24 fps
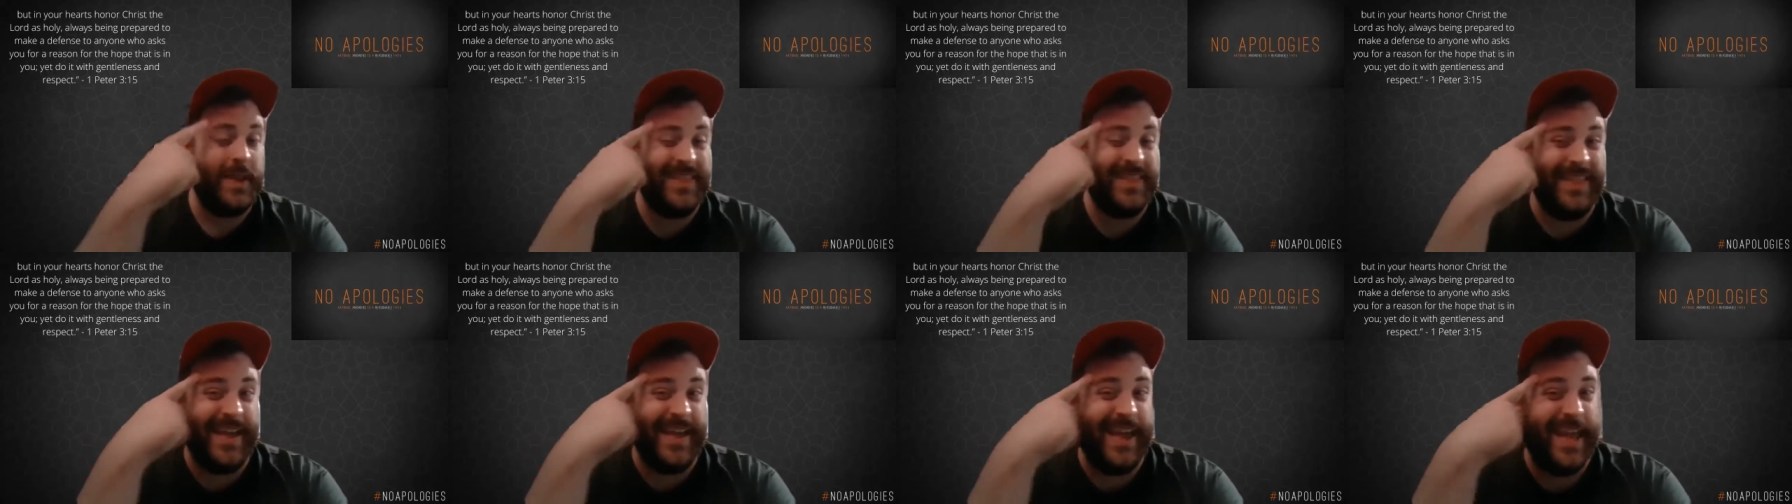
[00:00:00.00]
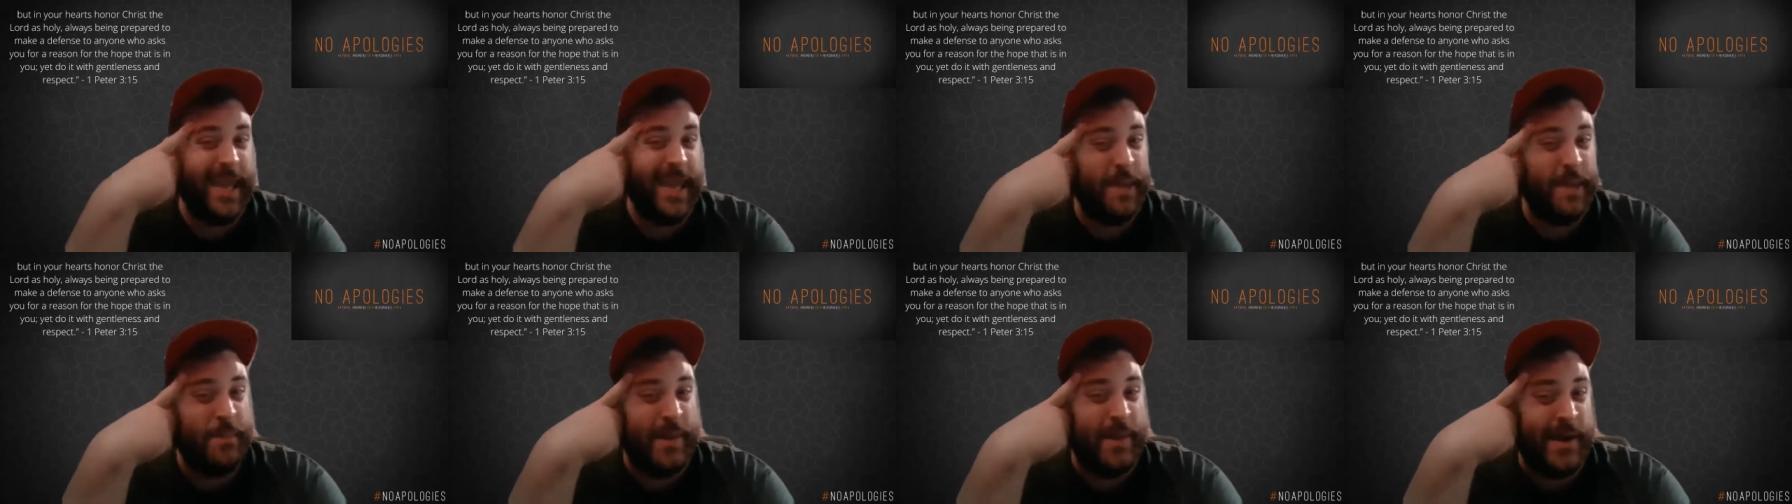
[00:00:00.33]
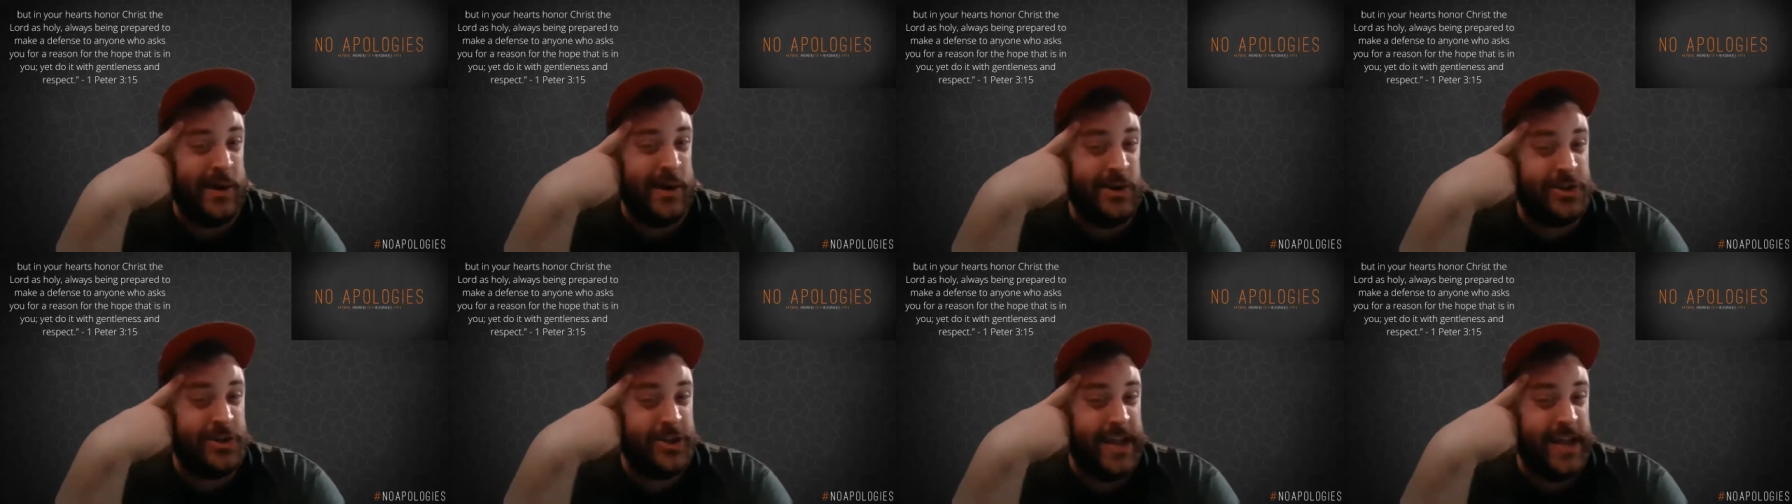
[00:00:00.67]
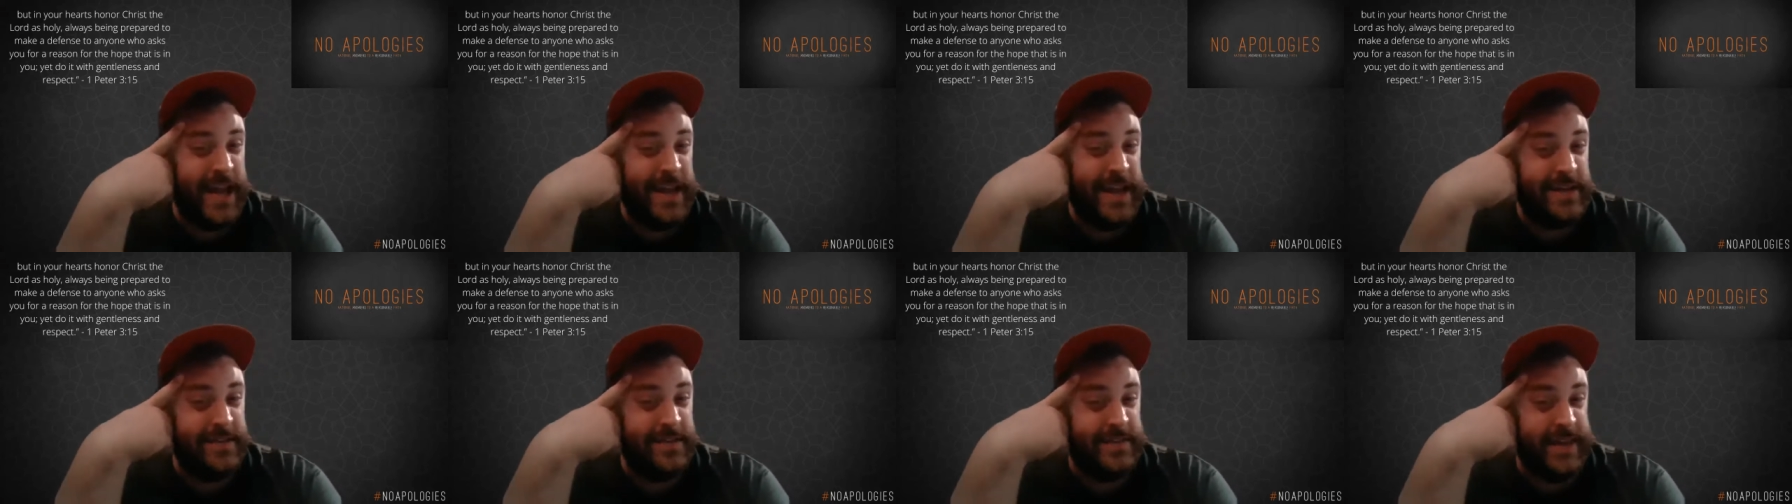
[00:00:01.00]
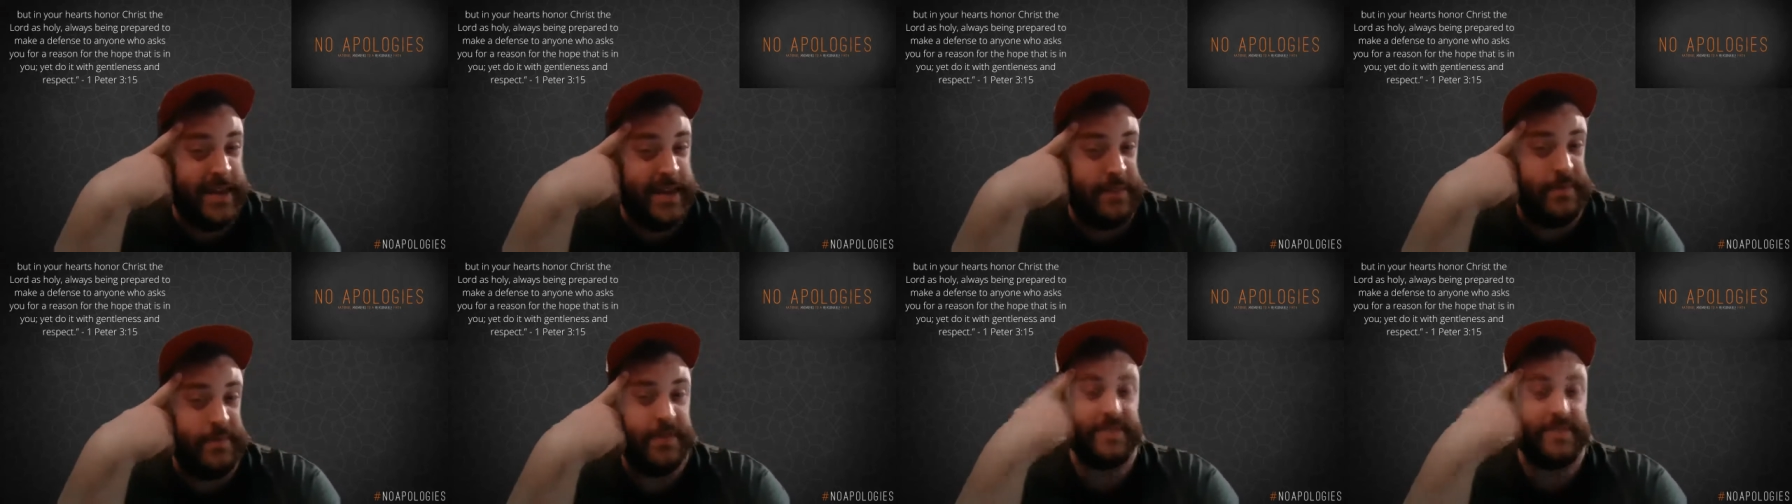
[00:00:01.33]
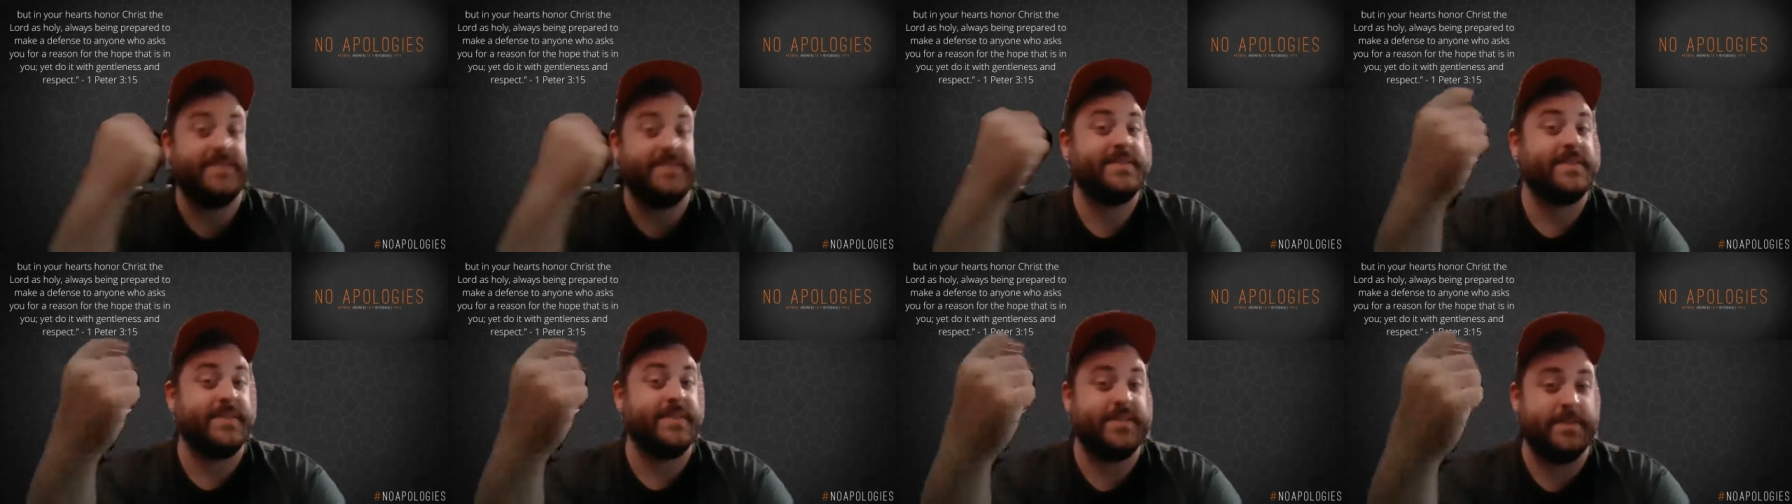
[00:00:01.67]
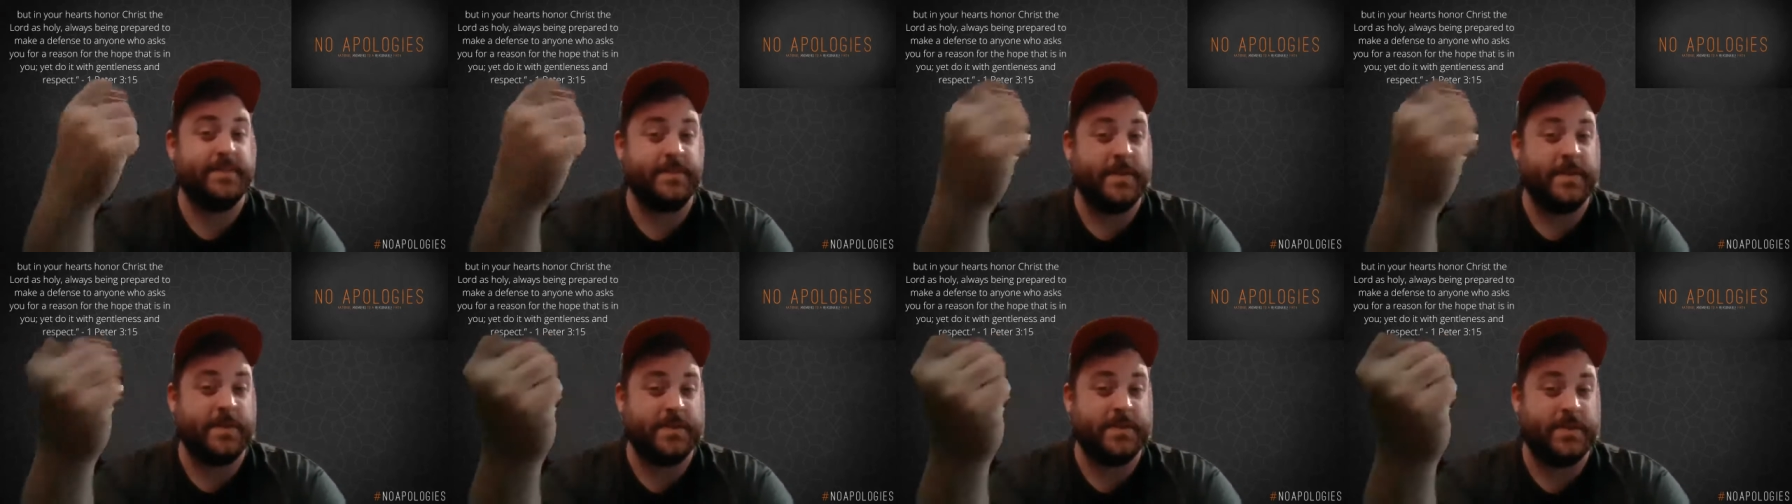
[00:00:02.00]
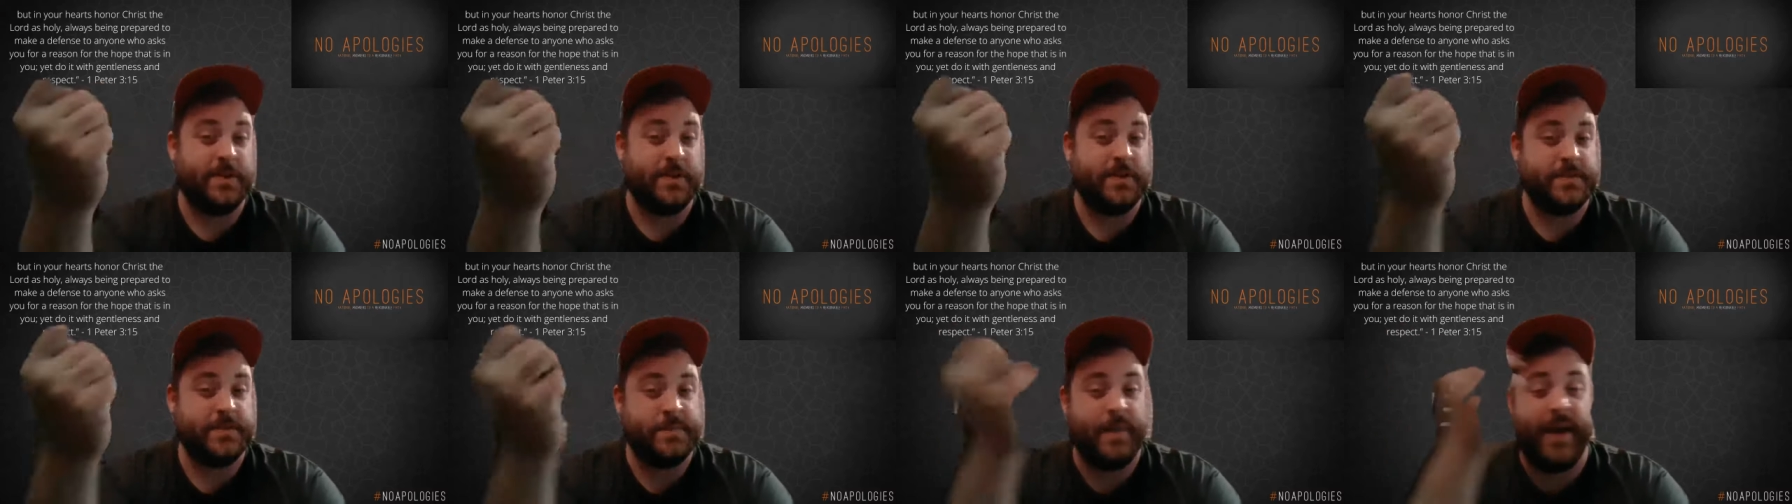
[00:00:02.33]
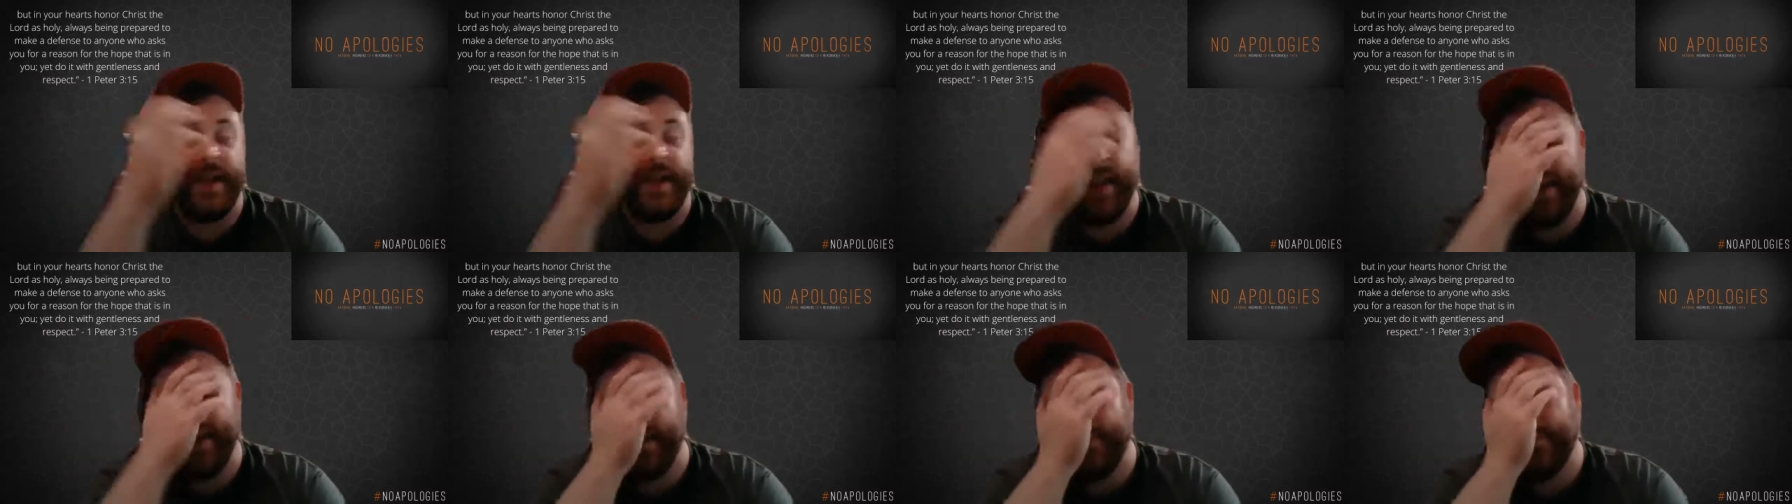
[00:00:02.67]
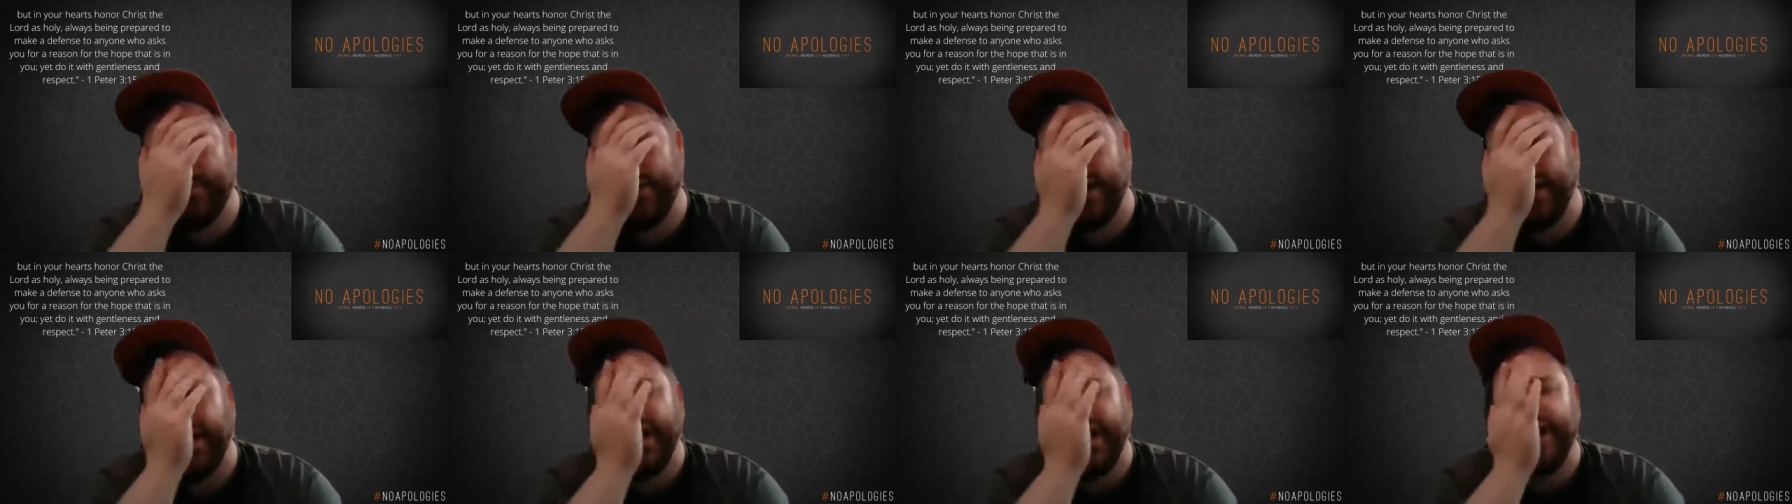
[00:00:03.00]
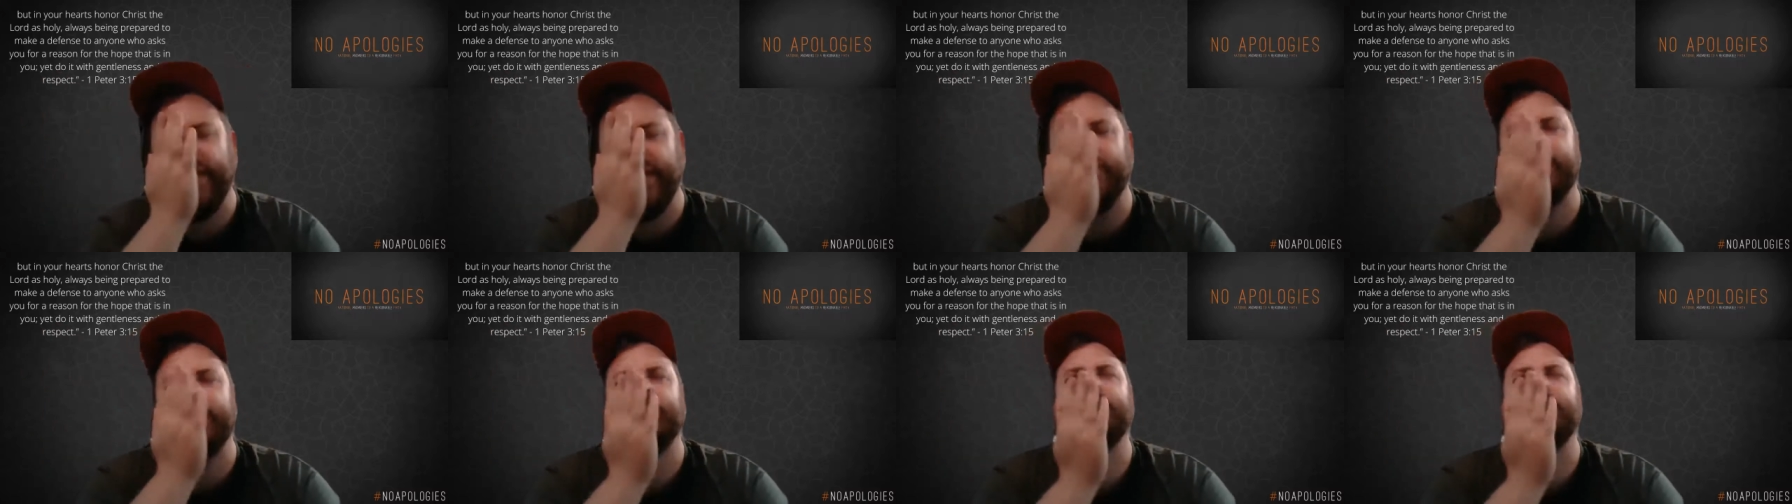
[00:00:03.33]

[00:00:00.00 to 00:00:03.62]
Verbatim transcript: like, it might hurt your head to think about this because sometimes it hurts my head. All right.